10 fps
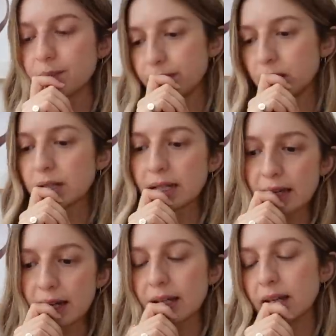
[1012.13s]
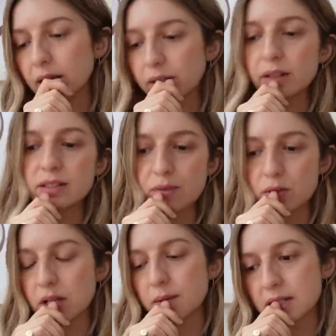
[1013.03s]
looking at it several
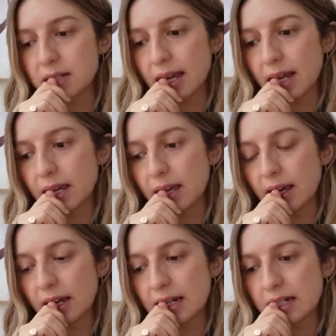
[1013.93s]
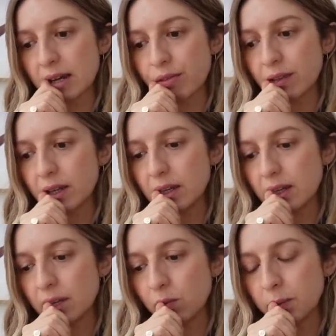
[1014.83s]
times a day, and I think
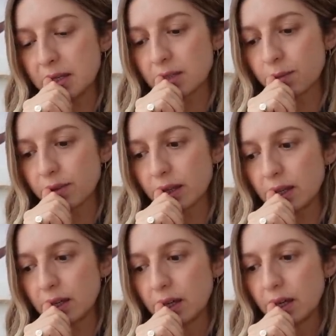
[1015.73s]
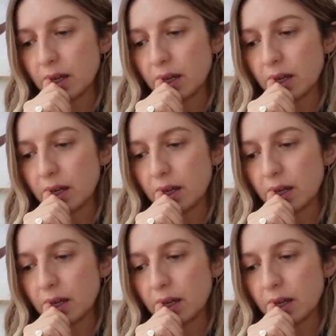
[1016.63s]
it will be something.